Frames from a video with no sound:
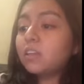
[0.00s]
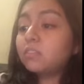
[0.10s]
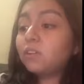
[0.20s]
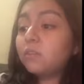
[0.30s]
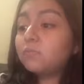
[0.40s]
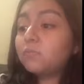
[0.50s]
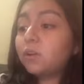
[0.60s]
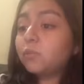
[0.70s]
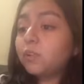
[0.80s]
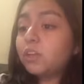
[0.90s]
draft
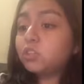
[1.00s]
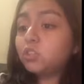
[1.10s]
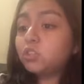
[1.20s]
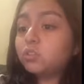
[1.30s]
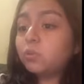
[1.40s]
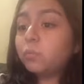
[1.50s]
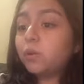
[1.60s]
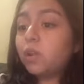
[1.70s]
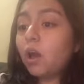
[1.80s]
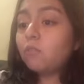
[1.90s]
regulations to
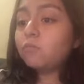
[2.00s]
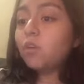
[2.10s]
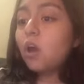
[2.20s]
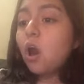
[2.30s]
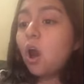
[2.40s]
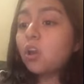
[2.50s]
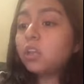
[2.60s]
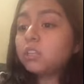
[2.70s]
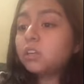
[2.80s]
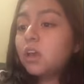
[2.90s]
pronounce
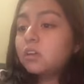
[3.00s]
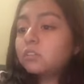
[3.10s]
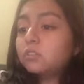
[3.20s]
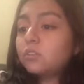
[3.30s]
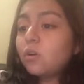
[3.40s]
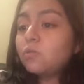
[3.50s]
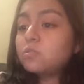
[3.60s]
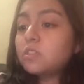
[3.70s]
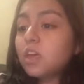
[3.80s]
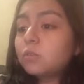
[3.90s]
on it,
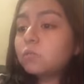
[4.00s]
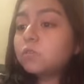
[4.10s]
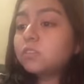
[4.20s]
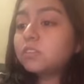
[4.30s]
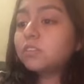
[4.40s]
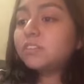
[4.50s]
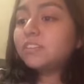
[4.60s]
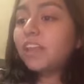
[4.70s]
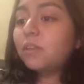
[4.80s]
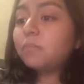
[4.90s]
so that workers
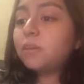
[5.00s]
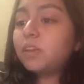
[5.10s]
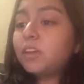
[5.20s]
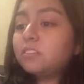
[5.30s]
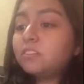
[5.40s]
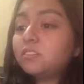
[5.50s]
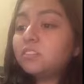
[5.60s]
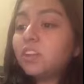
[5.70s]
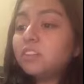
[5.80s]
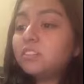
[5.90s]
can be
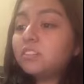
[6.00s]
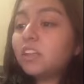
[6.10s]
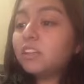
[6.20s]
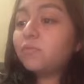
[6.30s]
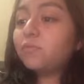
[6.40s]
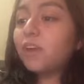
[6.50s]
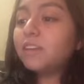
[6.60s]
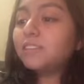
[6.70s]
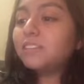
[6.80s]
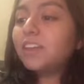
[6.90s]
exercise the
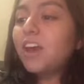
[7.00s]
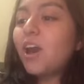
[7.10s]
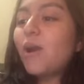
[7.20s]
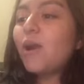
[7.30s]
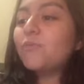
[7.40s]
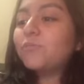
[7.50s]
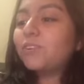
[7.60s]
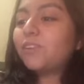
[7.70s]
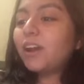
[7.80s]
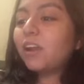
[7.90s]
defense of
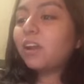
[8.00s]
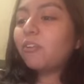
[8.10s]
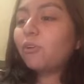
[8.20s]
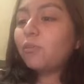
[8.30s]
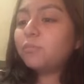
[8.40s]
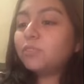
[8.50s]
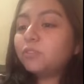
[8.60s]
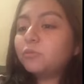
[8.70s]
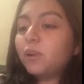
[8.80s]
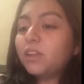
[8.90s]
their
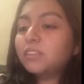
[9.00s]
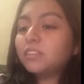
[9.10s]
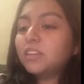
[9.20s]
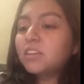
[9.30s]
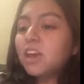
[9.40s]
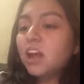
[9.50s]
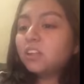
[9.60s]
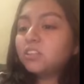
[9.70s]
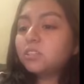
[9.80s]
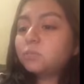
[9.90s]
acquirement rights,
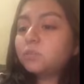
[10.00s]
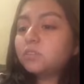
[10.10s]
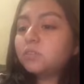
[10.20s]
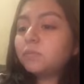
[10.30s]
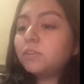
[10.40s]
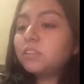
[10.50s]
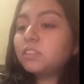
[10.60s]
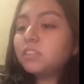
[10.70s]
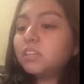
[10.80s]
allege possible